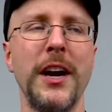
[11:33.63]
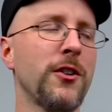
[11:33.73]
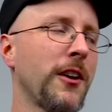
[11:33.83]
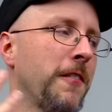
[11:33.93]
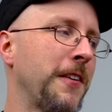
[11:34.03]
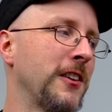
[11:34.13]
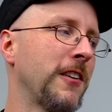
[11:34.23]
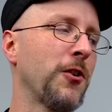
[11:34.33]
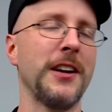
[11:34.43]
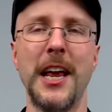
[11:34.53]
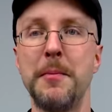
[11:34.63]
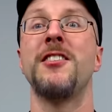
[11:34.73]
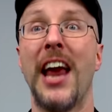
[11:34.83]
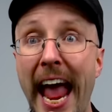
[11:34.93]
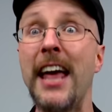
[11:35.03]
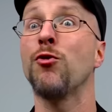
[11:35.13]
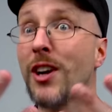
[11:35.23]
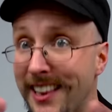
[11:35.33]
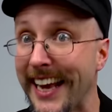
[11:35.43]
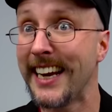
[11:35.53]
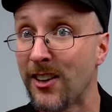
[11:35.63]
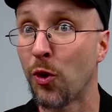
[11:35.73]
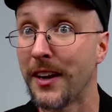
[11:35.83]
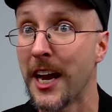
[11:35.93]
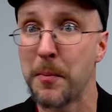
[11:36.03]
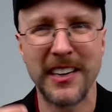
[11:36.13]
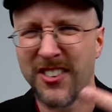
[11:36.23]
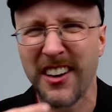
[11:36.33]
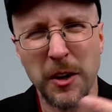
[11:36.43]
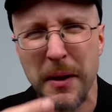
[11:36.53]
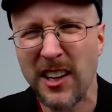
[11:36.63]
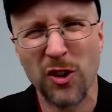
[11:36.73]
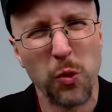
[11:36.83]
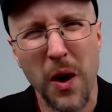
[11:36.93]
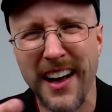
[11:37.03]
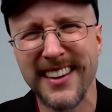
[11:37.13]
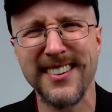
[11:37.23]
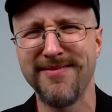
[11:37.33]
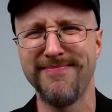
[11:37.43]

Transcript: Weird how feeling for an image and relating to an image seem to be intertwined.